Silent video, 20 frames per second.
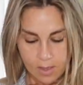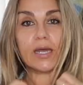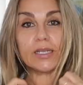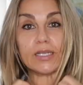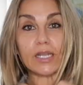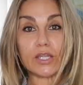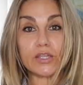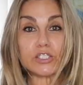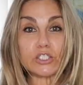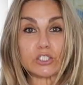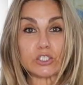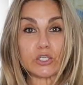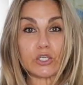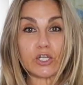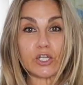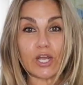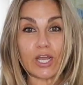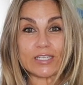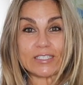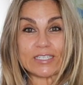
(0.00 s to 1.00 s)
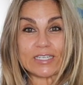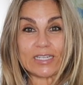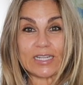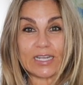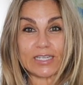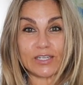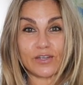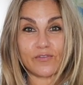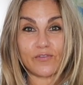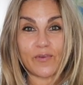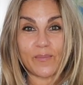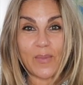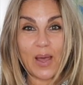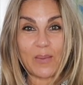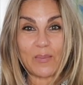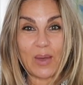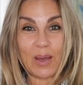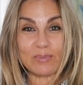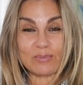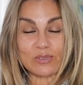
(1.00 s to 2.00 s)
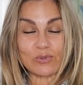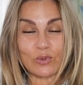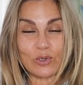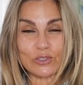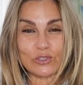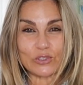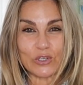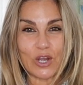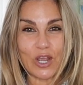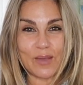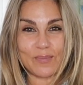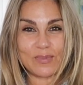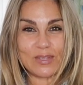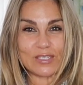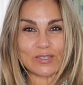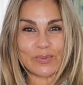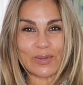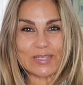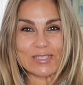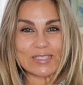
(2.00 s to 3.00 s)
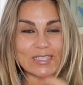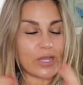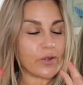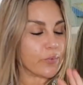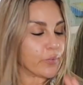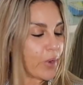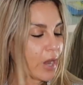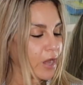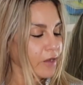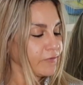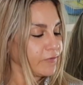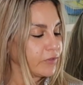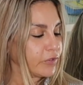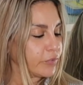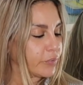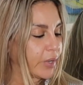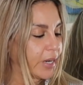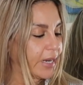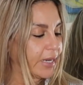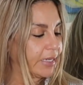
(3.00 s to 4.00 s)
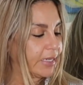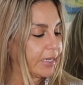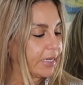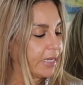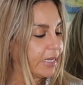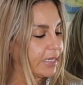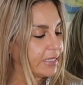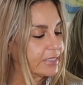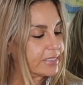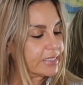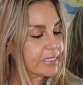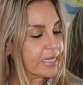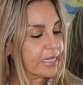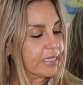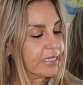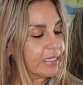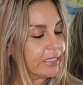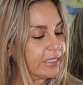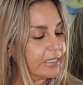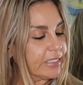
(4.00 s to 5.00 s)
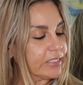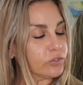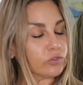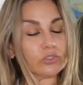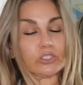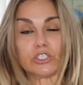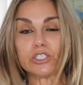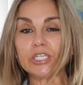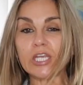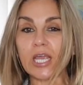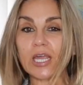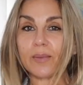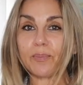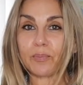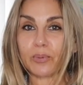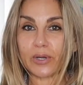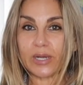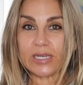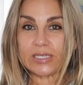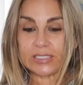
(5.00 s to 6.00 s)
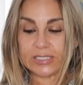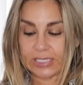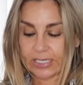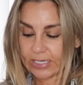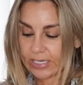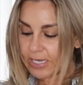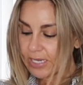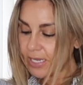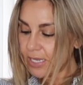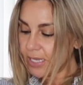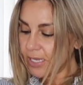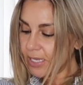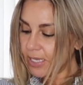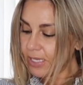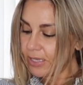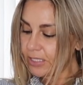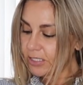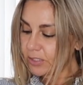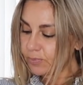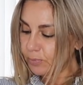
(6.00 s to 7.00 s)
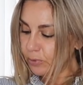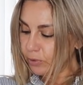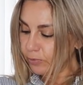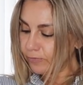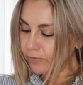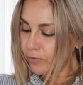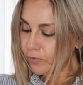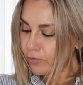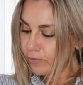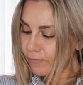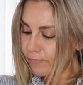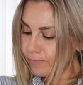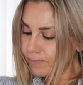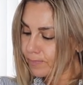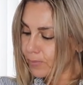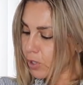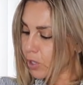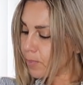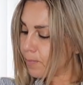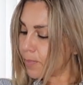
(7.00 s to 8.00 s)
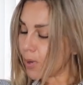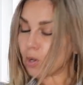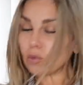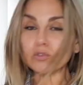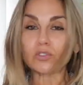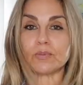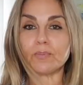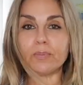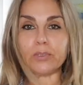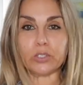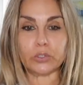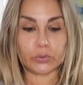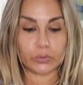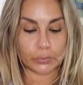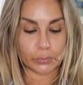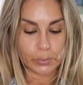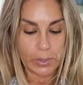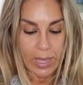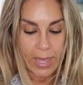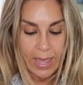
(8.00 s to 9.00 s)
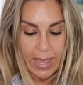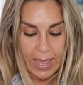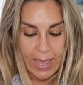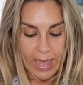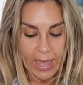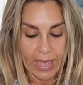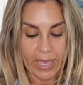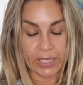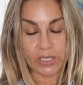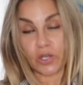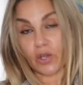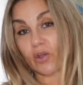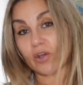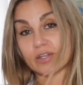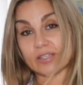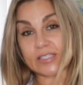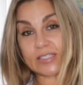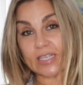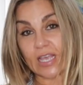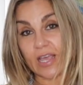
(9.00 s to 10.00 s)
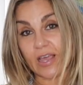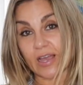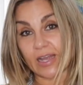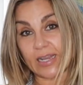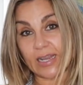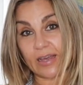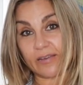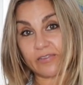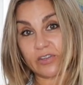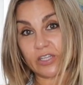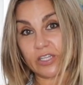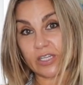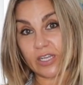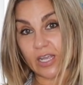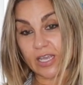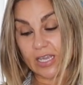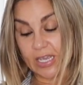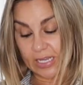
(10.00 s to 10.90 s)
Another shirt I decluttered from my mum's wardrobe. This one's a Ralph Lauren. It's in a little check print in this beautiful cobalt blue. And I've got to say, I love it.